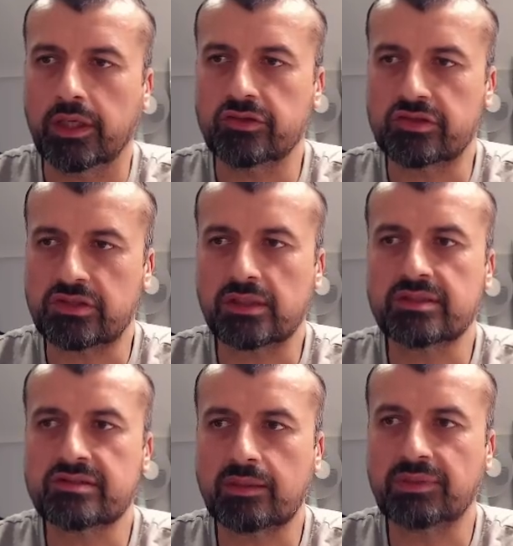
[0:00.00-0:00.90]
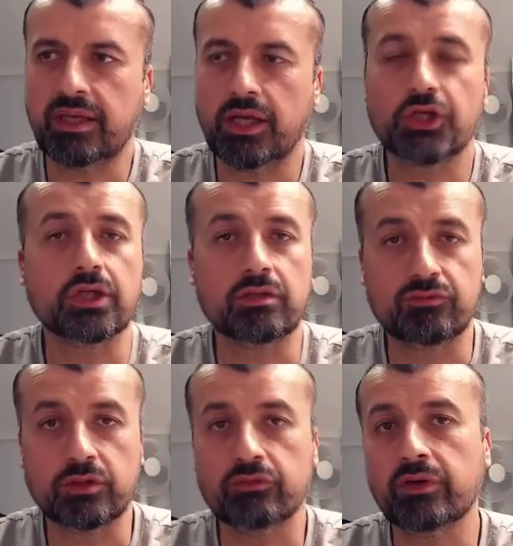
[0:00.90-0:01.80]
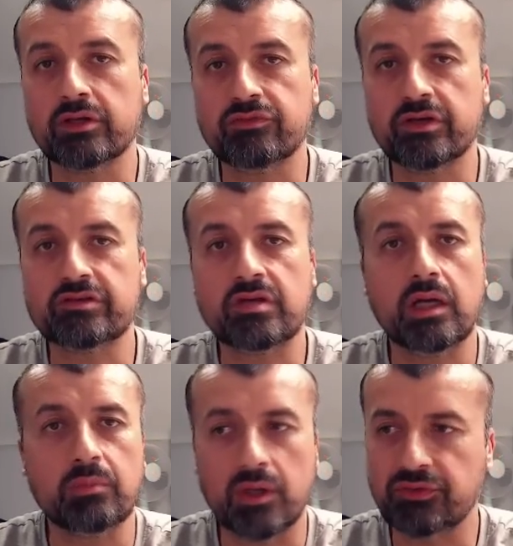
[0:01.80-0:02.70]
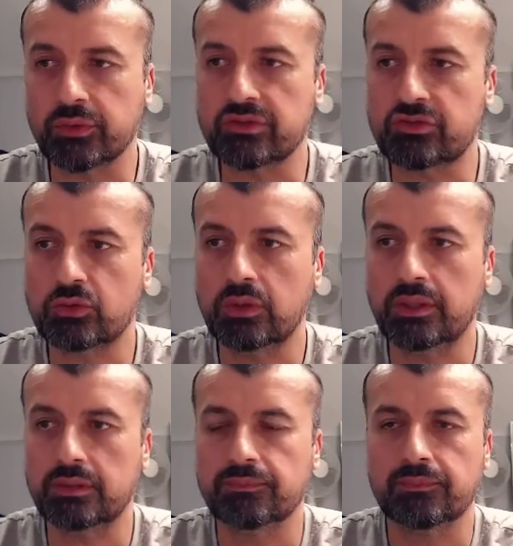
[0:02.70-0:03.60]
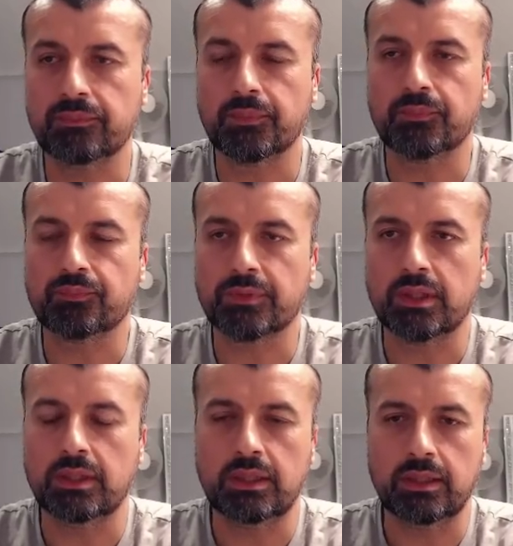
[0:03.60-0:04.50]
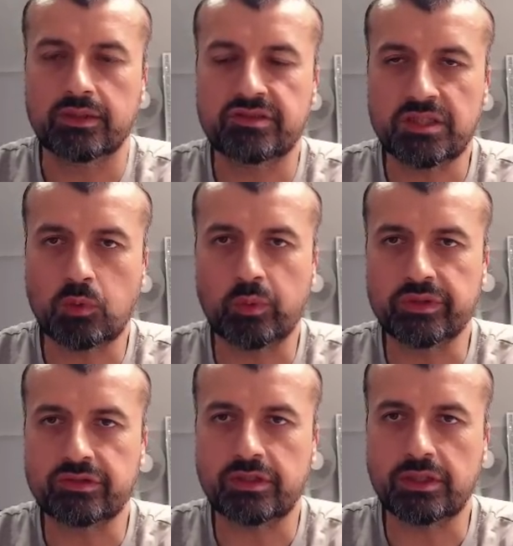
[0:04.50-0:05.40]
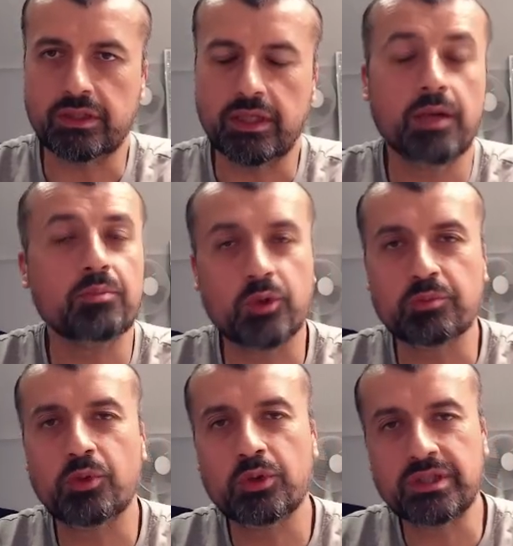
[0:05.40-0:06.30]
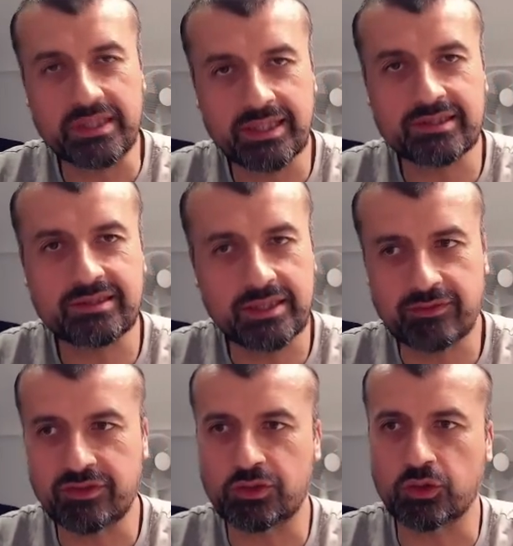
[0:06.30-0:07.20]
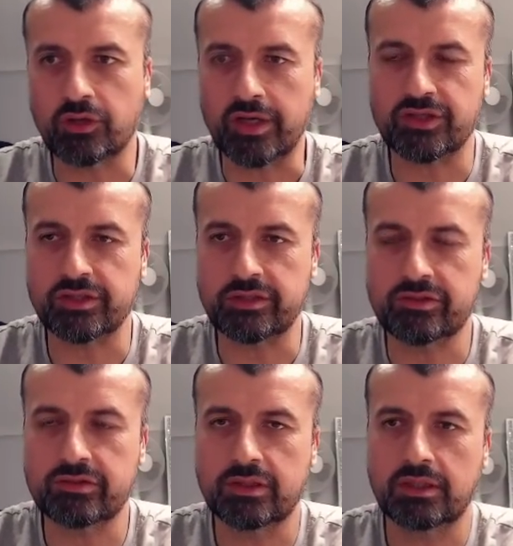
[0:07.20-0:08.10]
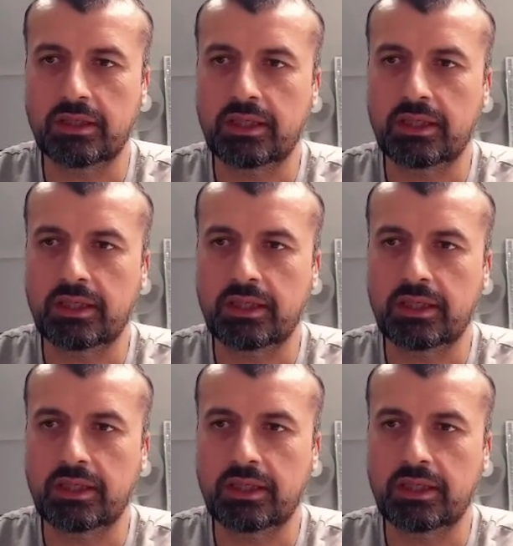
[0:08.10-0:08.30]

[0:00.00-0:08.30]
Okay, so starting this application for the very first time after you install it. Let's see what we see. And more importantly, let's see if it still crashes.